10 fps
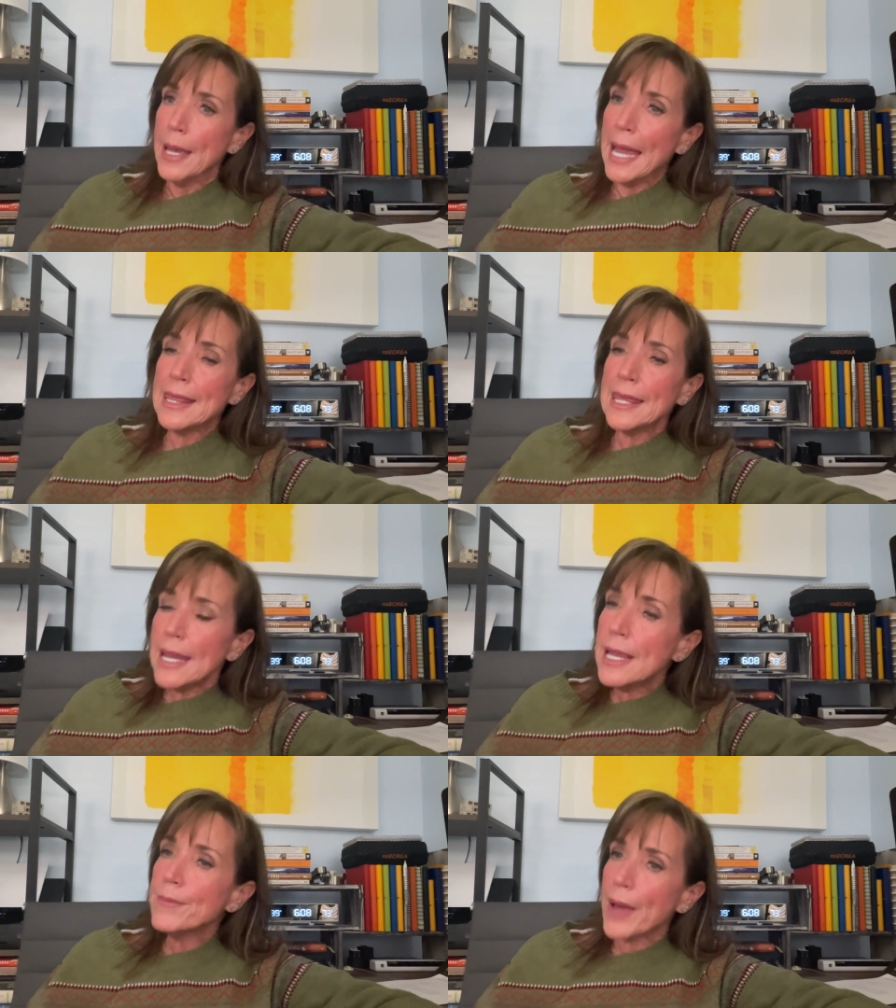And
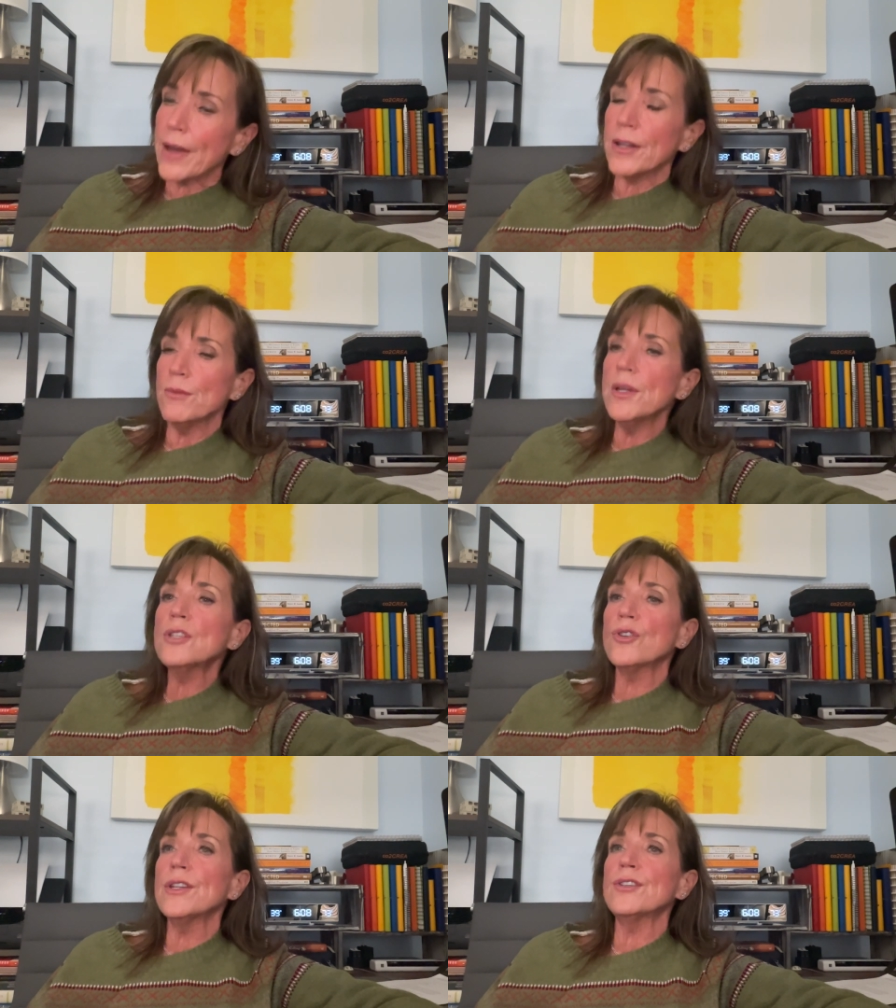think about it. With
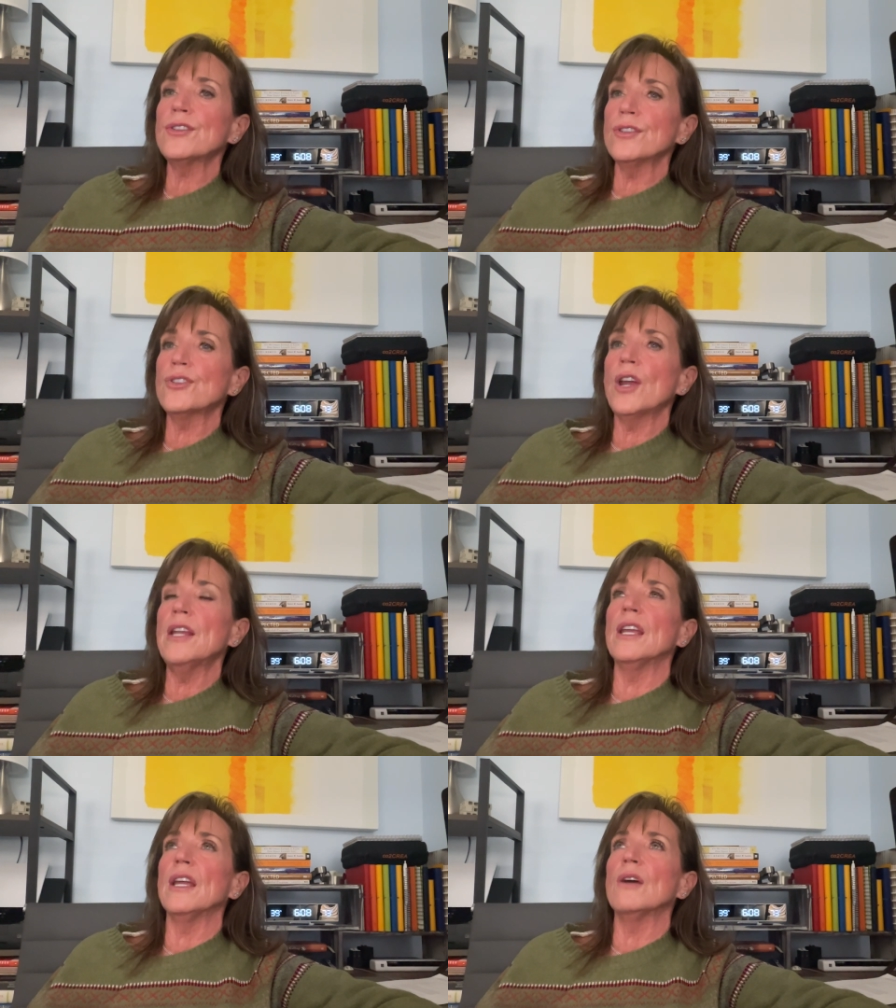traditional
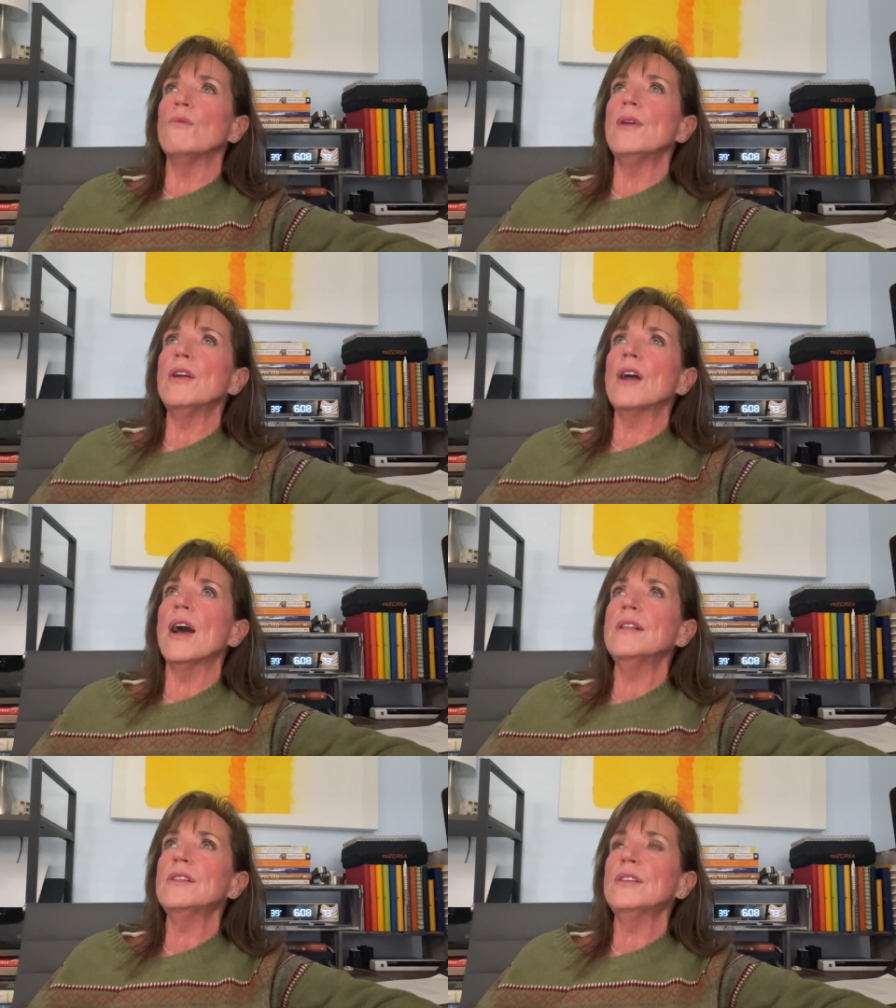training, we are
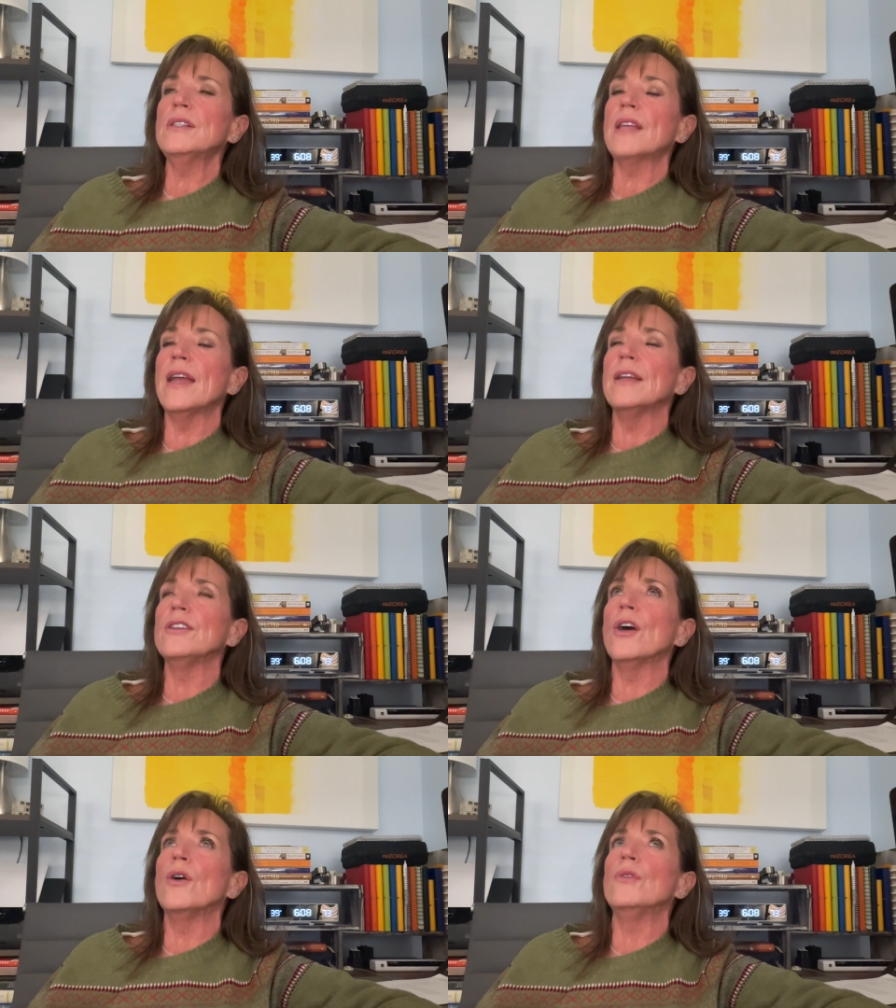constantly saying,
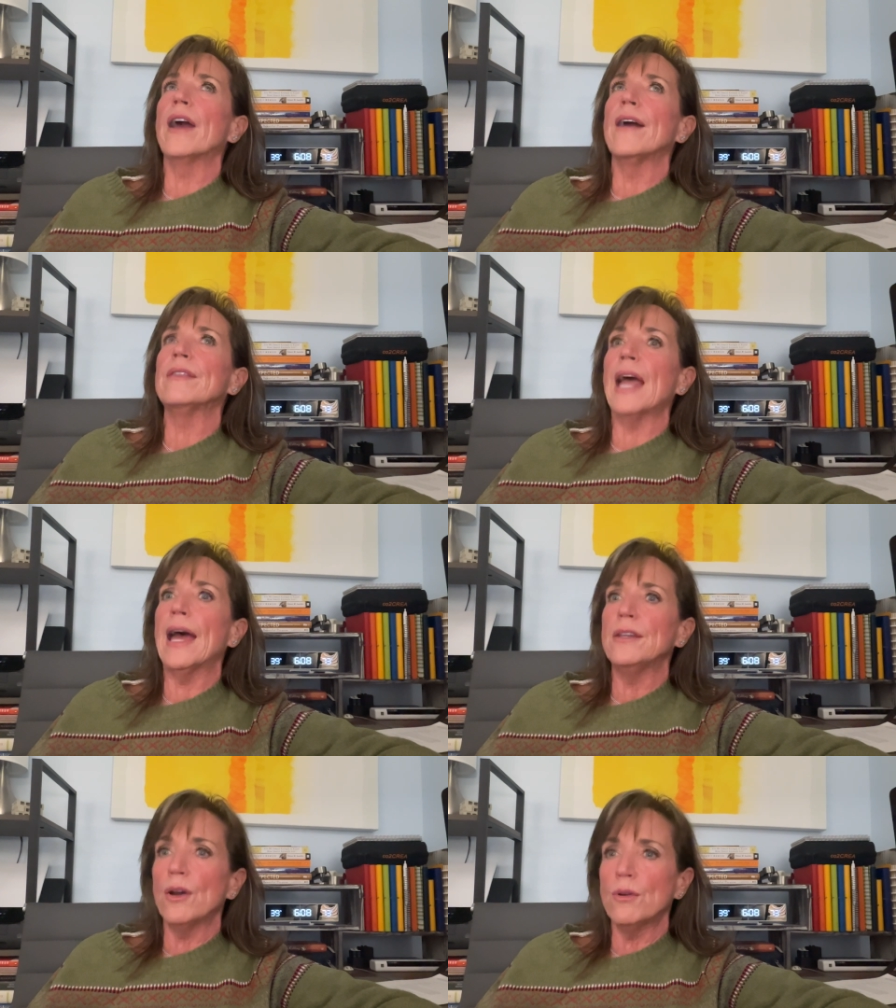no, not
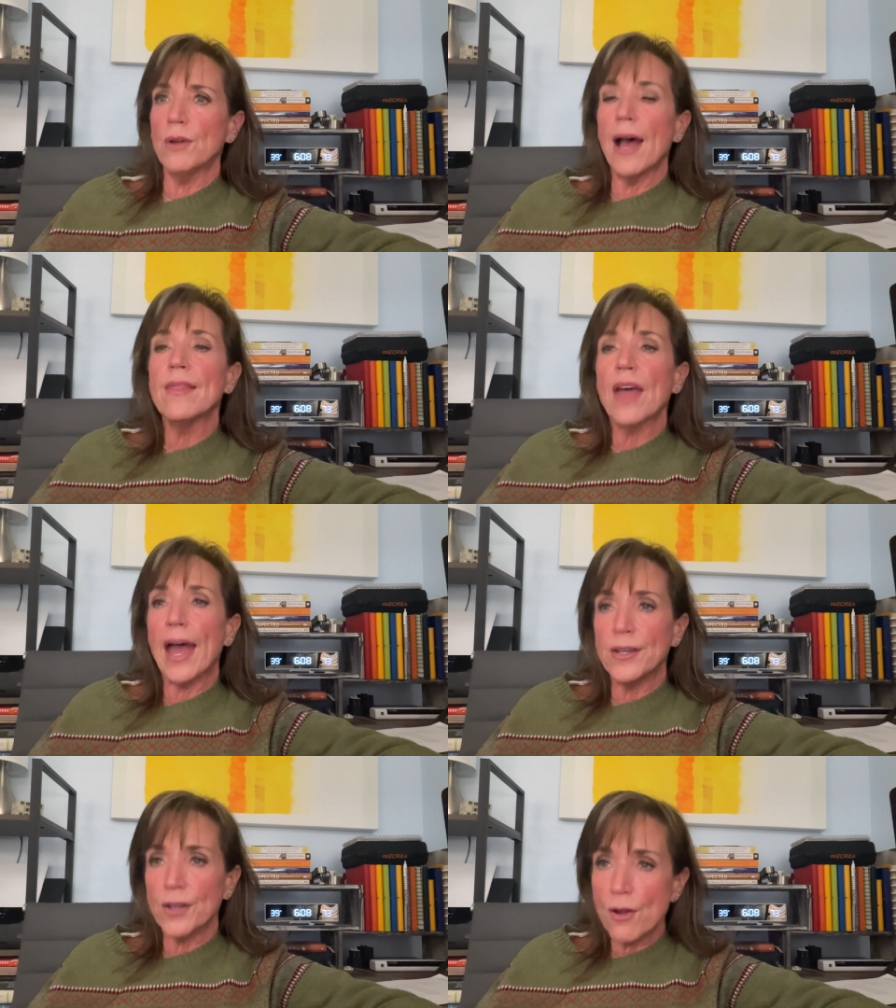that, no, not
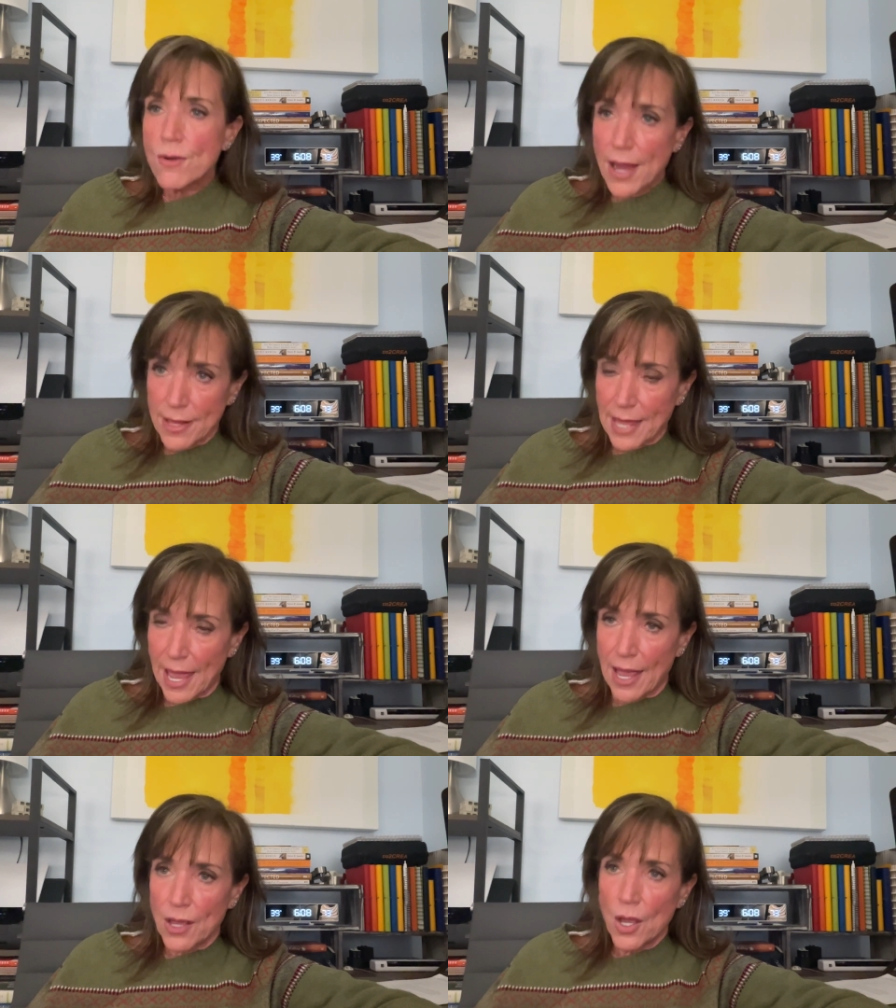that, no, not
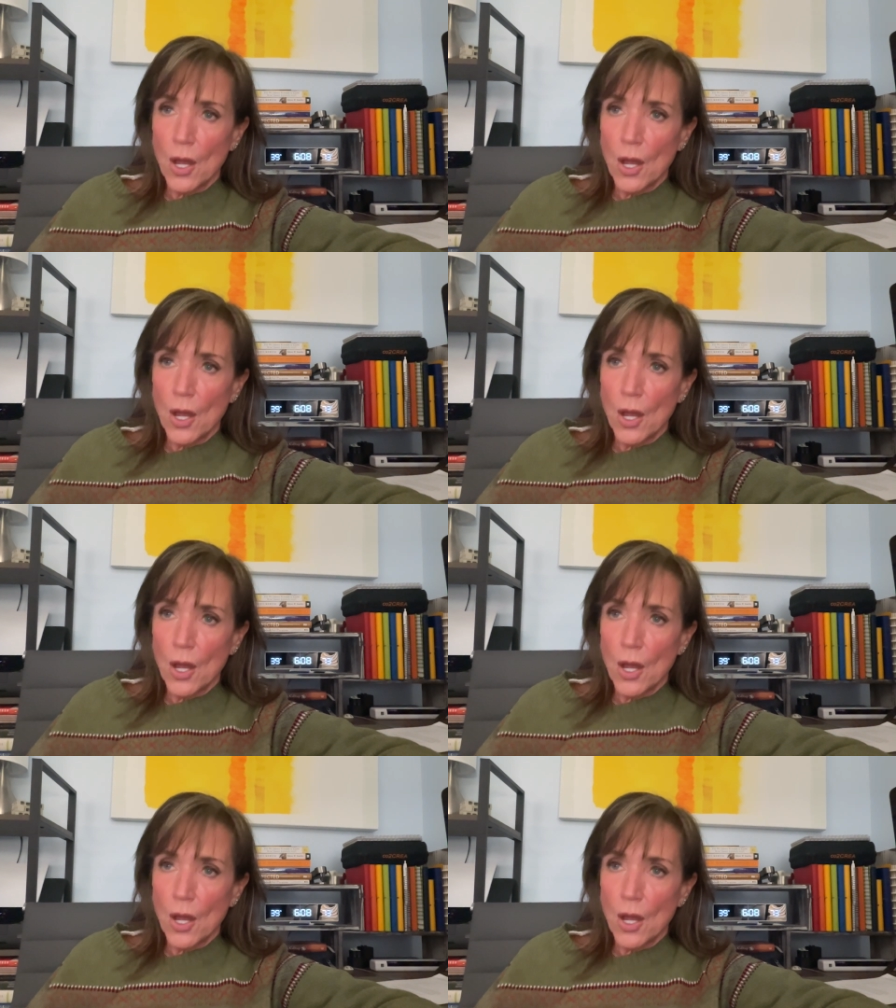that.